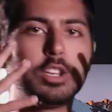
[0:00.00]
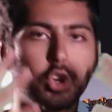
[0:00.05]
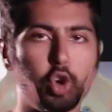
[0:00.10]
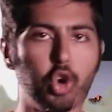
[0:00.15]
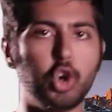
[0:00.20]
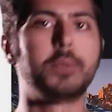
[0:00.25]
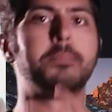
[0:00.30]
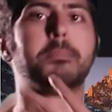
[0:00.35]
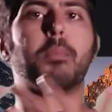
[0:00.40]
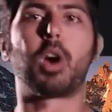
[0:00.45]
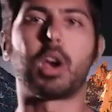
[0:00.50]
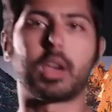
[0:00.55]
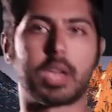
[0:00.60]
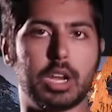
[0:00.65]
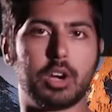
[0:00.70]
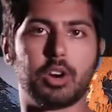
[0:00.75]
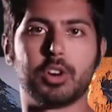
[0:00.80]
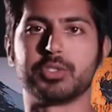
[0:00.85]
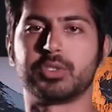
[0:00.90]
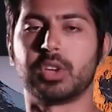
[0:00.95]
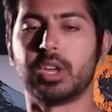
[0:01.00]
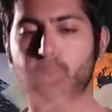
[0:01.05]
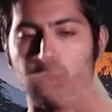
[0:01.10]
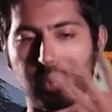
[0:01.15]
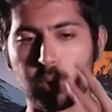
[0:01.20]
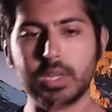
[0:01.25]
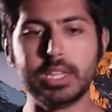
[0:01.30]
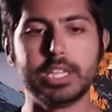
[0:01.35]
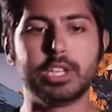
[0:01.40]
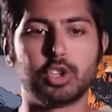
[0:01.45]
good marketers
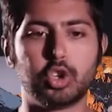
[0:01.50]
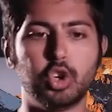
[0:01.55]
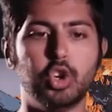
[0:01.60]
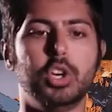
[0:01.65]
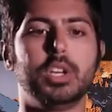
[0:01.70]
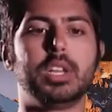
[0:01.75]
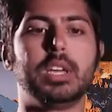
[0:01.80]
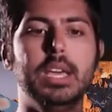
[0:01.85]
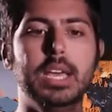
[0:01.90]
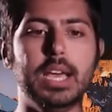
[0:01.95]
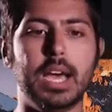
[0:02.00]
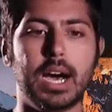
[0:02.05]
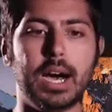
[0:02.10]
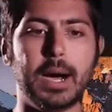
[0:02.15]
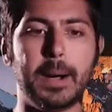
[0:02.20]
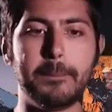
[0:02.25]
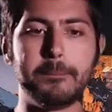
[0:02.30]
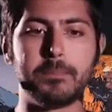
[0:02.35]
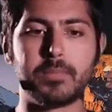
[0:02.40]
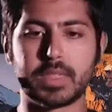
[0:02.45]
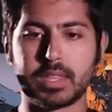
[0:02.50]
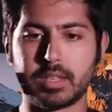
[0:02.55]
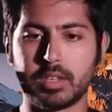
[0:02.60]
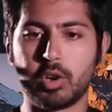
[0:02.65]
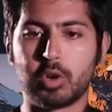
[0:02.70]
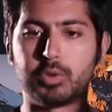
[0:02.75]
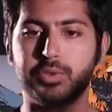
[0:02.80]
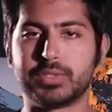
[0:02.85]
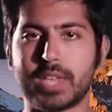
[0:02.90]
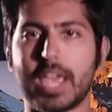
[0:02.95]
and really good, um,
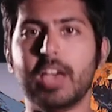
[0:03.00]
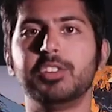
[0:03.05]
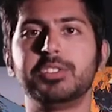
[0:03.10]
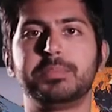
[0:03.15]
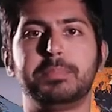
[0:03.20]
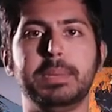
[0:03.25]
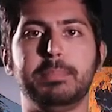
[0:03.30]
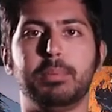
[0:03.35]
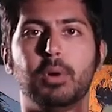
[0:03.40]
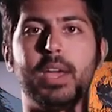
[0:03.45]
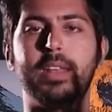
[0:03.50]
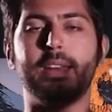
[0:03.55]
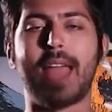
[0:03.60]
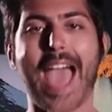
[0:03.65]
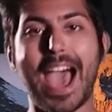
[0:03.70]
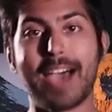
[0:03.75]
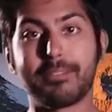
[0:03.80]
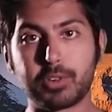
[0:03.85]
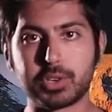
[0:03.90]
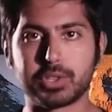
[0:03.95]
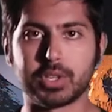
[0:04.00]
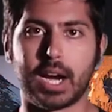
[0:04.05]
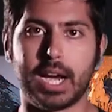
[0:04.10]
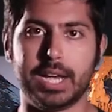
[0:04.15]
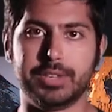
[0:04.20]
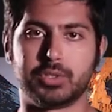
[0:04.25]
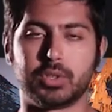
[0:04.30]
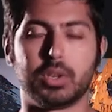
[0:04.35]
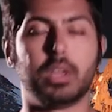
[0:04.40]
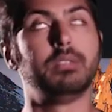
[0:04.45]
you know, salespeople and
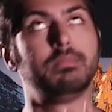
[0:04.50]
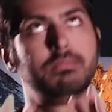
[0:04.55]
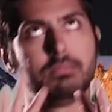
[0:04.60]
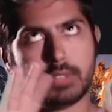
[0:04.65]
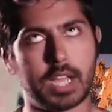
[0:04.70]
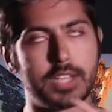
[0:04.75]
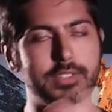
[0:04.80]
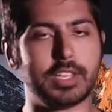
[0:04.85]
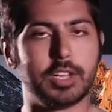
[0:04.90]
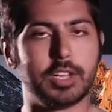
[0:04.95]
advertisers not